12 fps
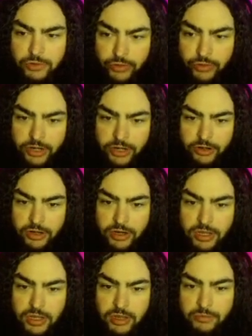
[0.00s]
trainer,
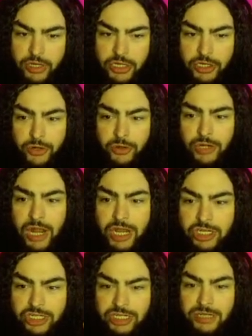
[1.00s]
but you're a
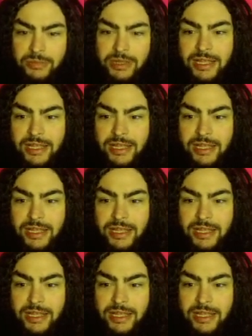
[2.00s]
gym